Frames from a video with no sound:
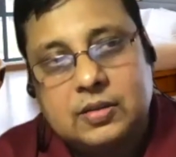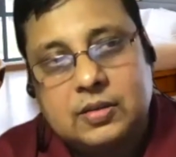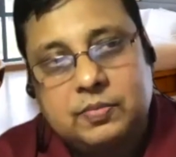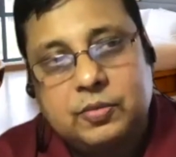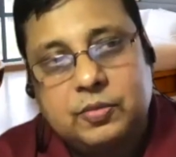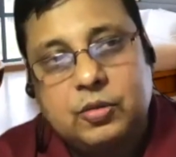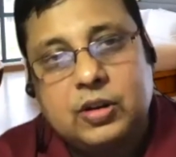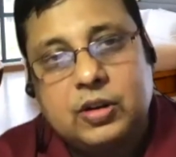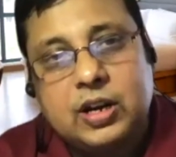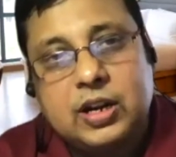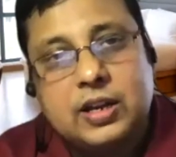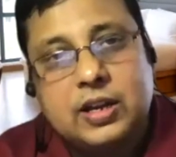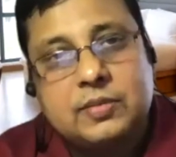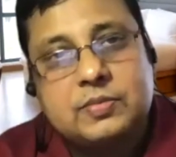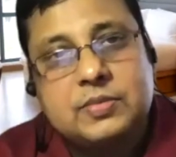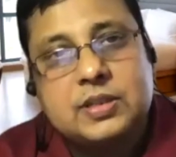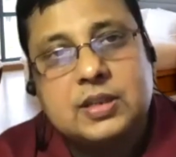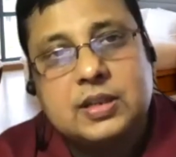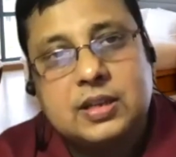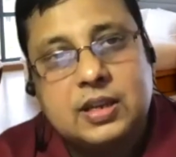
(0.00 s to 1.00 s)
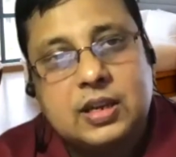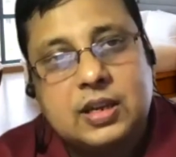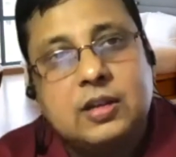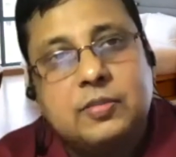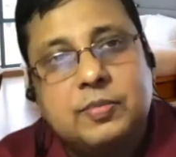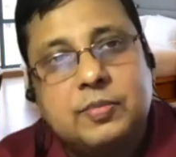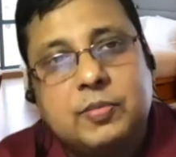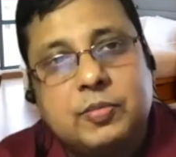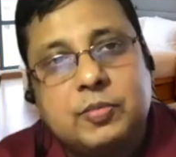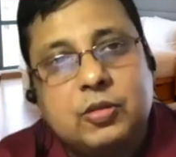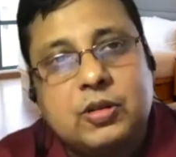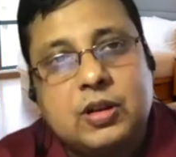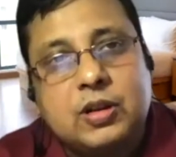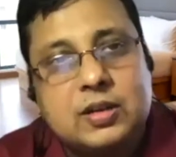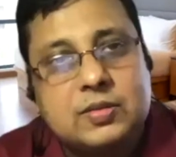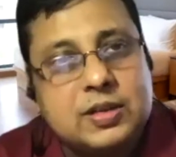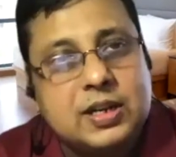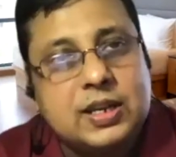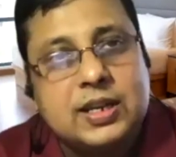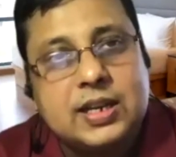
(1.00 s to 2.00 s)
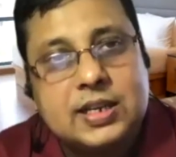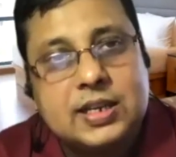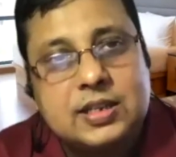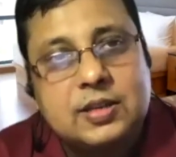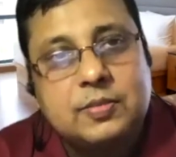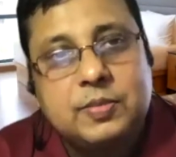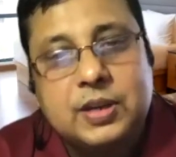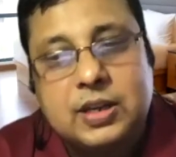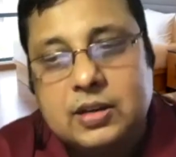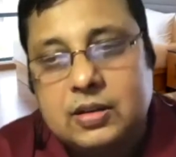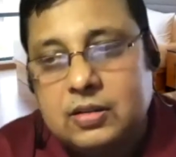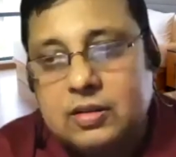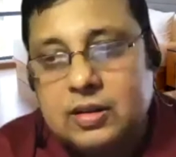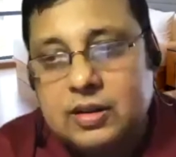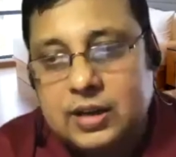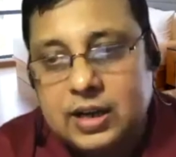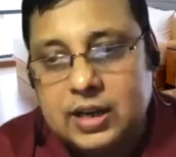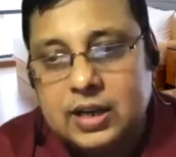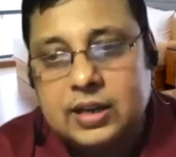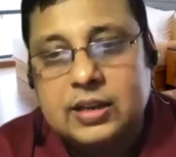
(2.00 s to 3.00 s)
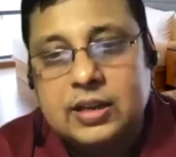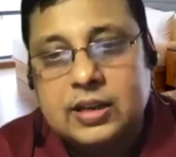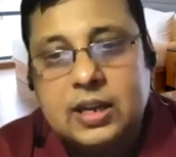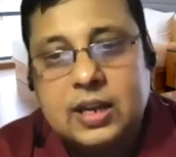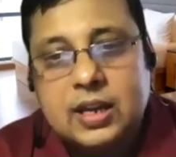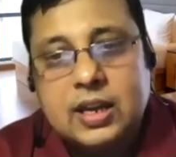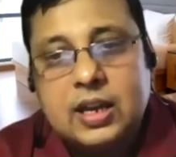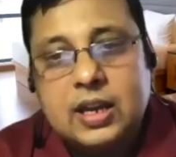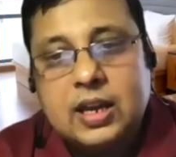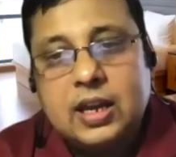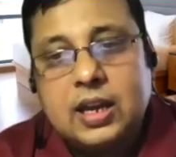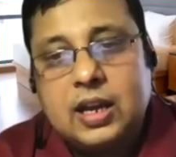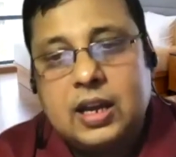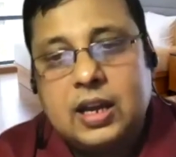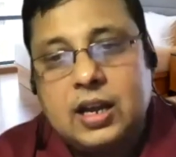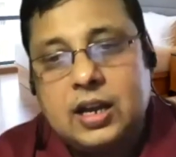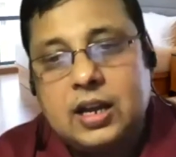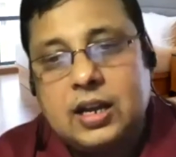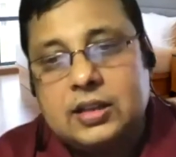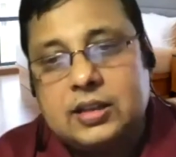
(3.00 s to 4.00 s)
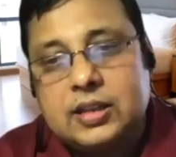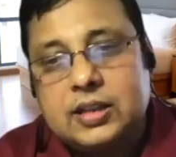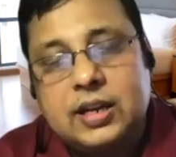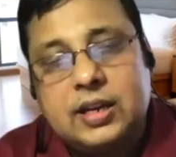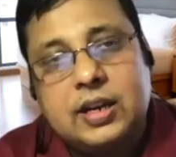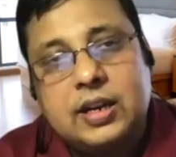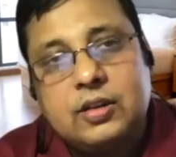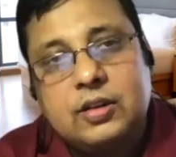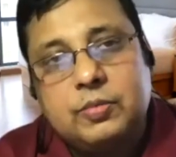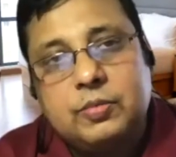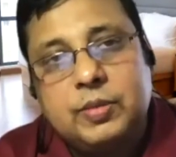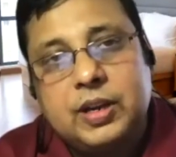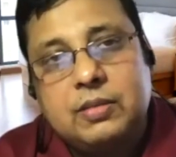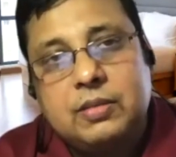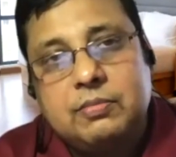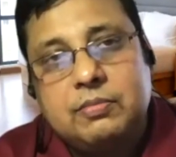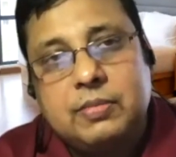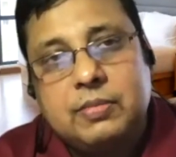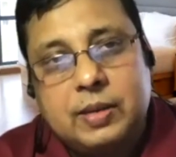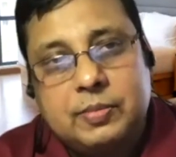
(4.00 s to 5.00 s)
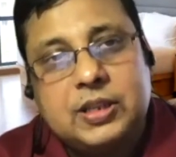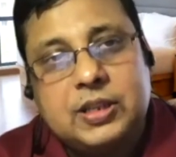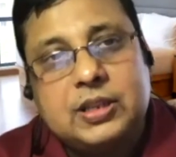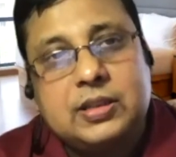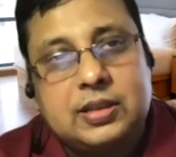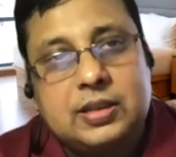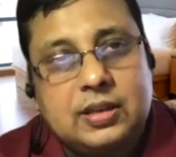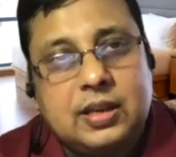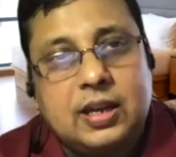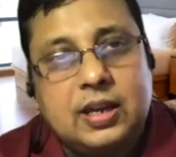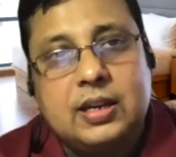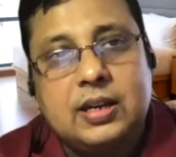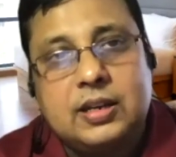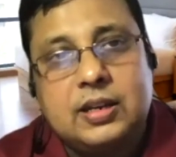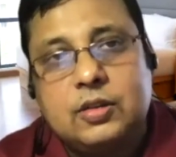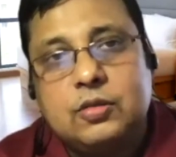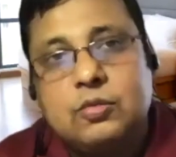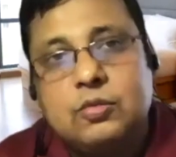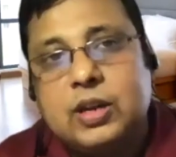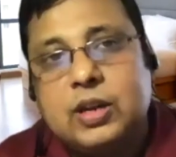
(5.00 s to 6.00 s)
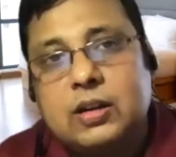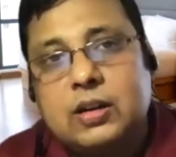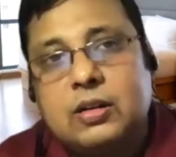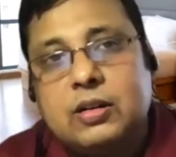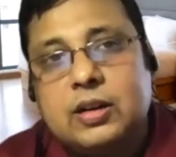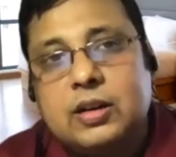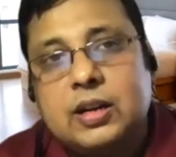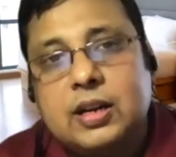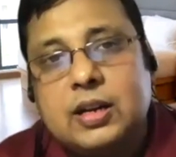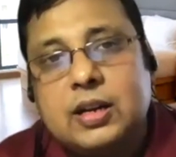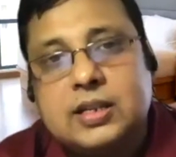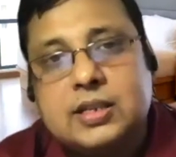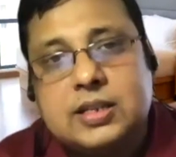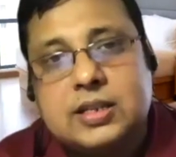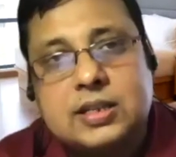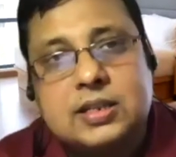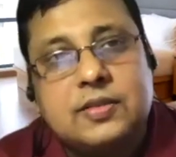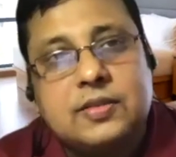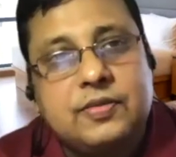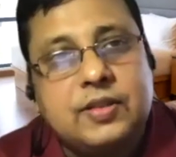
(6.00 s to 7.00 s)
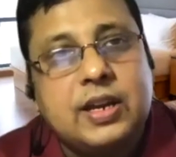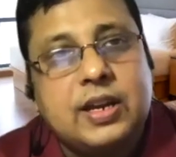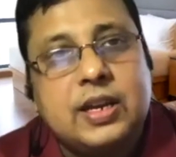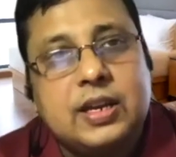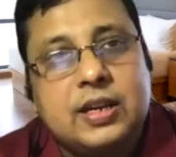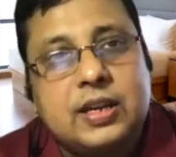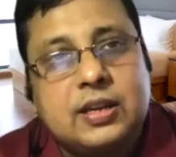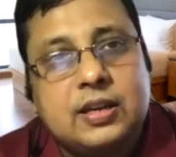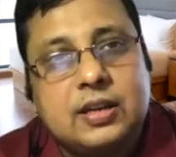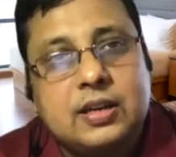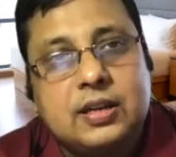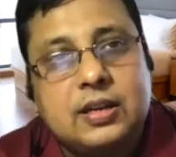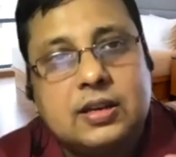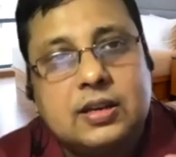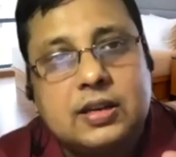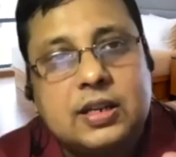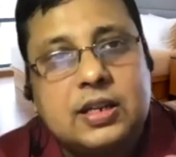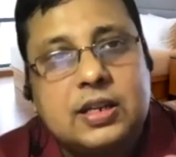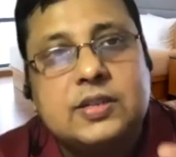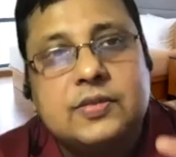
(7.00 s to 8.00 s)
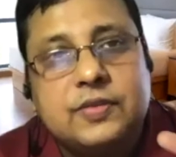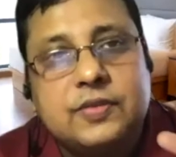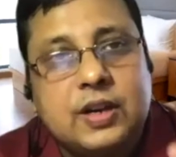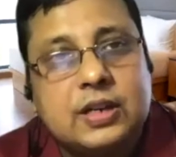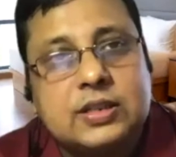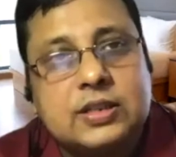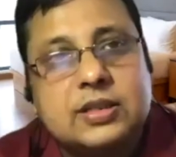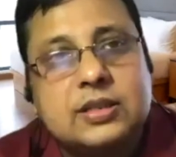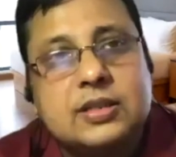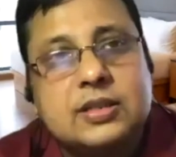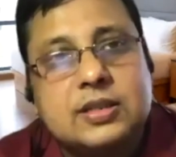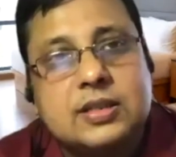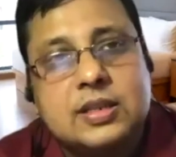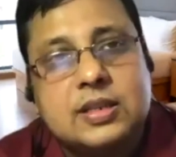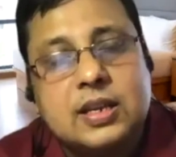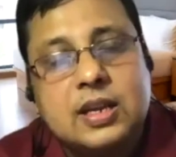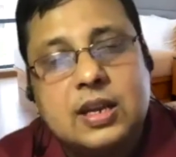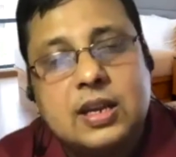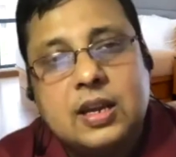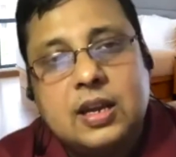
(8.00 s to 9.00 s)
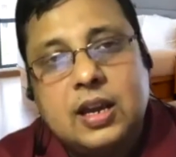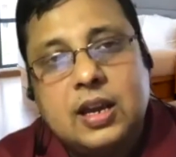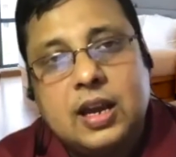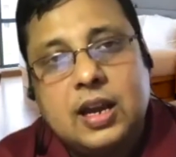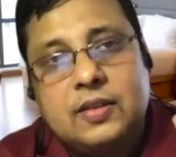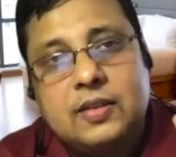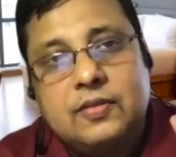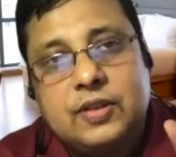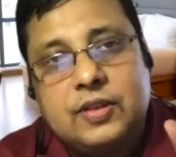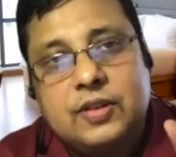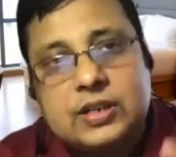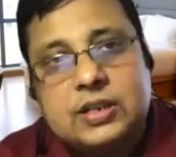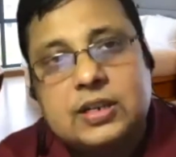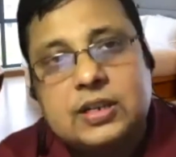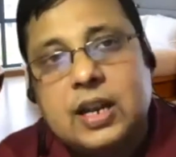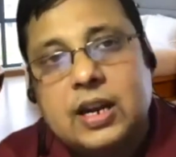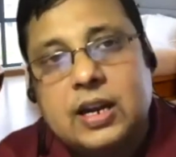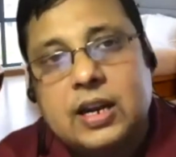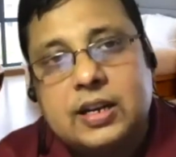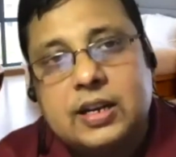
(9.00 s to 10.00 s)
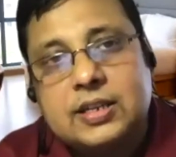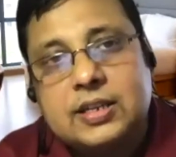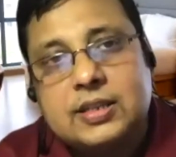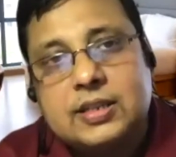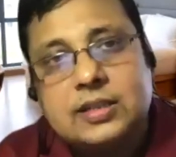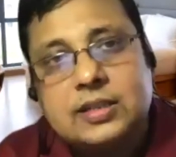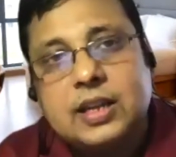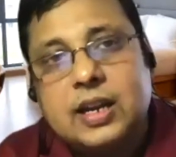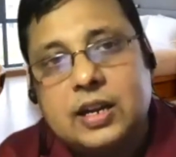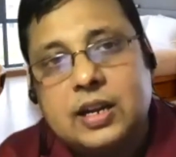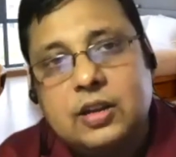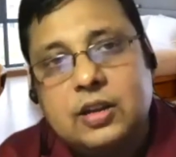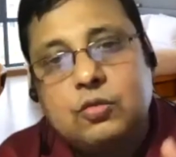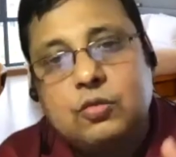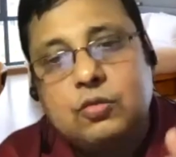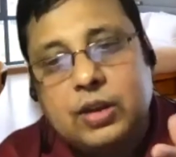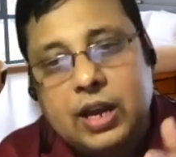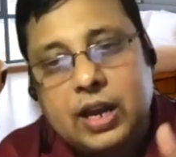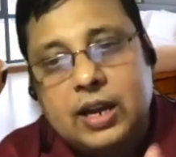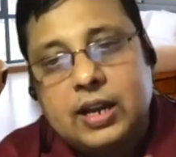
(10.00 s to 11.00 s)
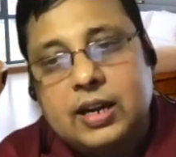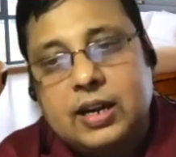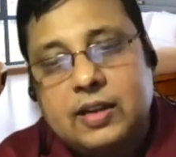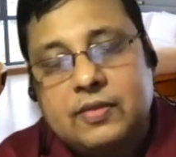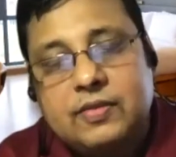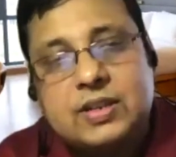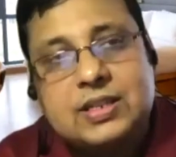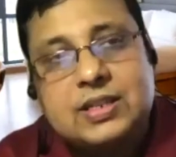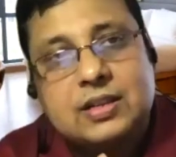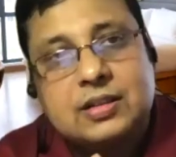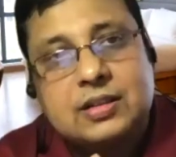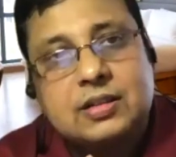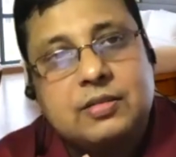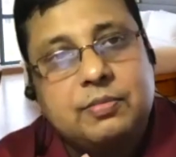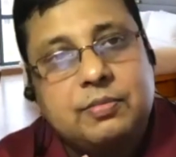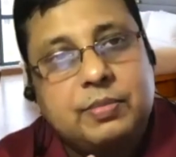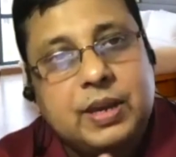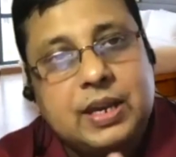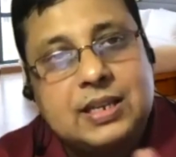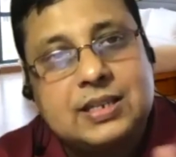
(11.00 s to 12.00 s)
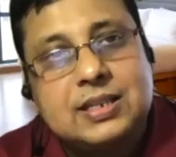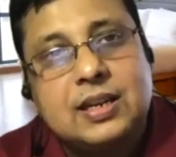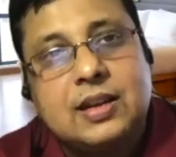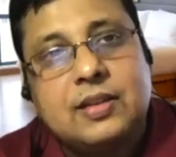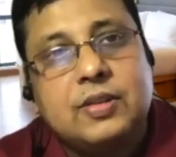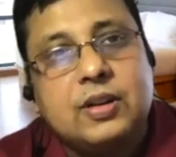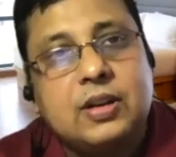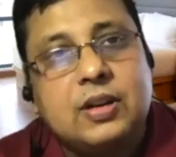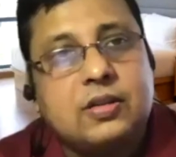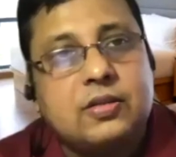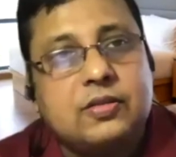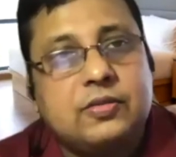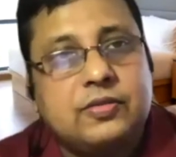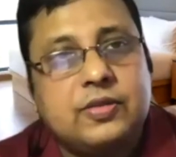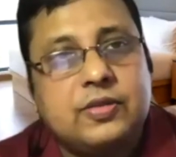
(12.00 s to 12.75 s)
programs, ERP programs like SAP and all running, they tend to become mammoth, and you cannot really justify niche functions and functionalities in that. You can have a certain base level of